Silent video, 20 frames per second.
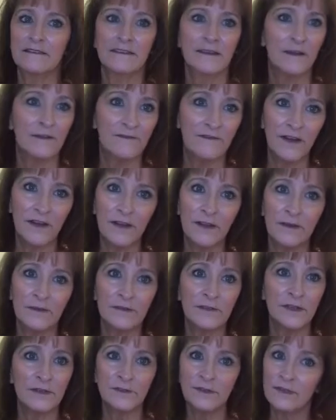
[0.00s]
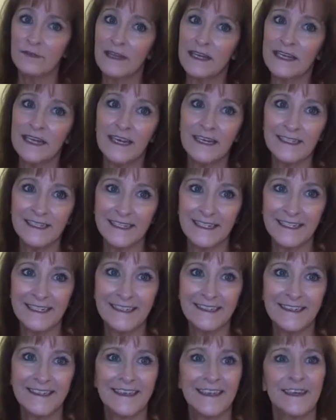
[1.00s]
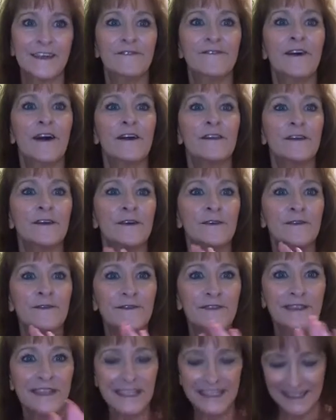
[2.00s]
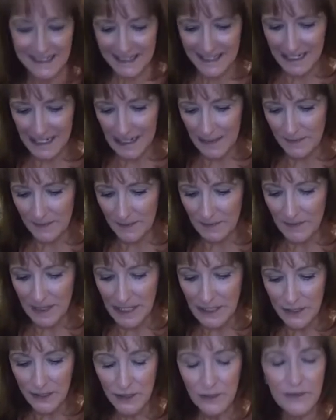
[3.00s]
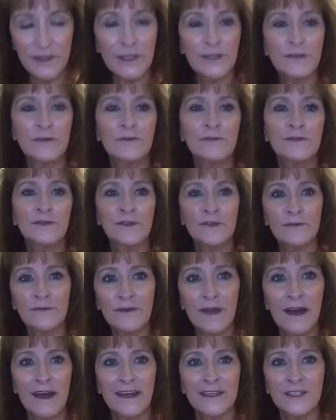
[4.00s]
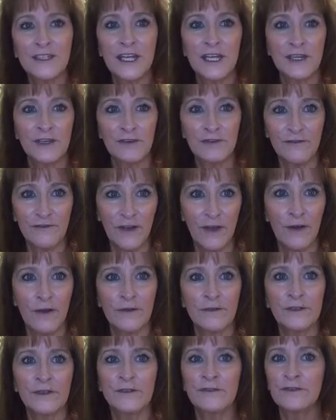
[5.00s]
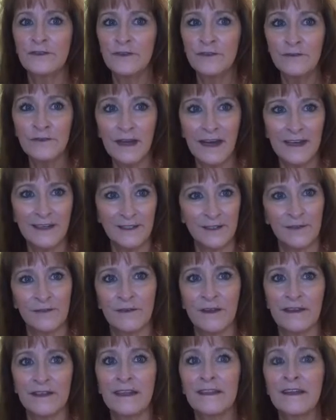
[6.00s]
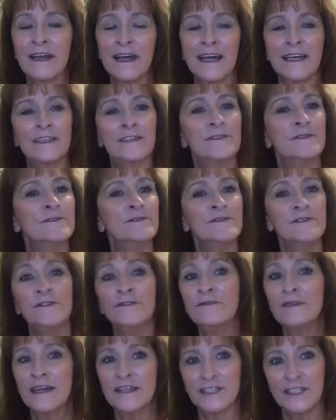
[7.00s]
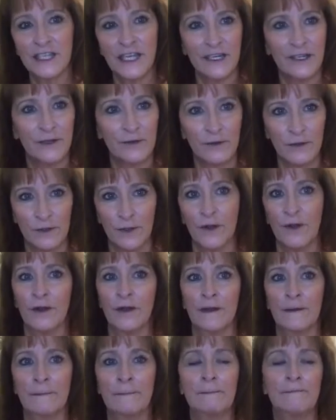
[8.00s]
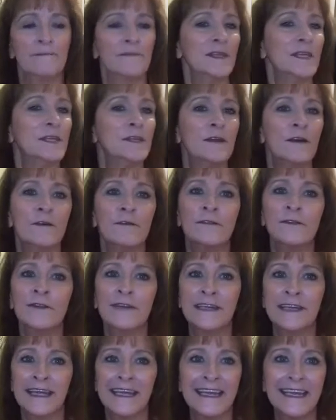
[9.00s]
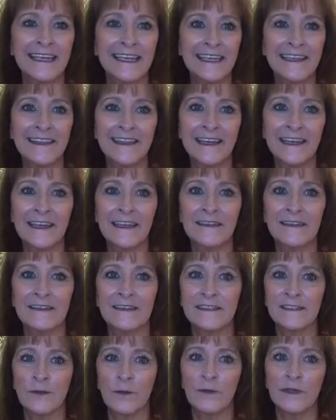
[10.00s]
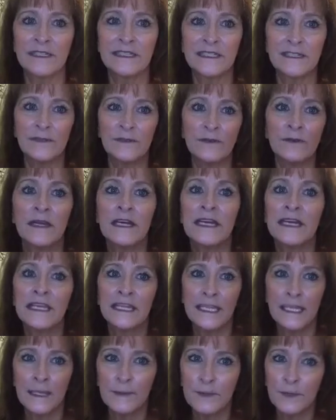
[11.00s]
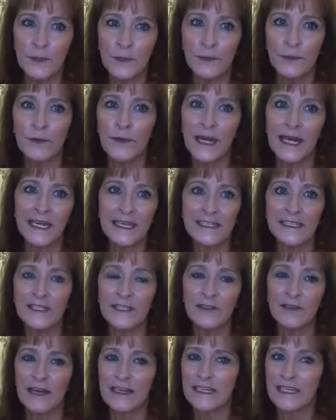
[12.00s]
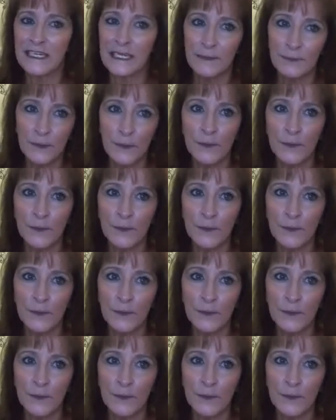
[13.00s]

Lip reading: don't do like I did. Follow this tip. Make sure that you do not check your phone. You do not turn on a light. You do not check your alarm. You don't look at anything that's going to keep your brain distracted,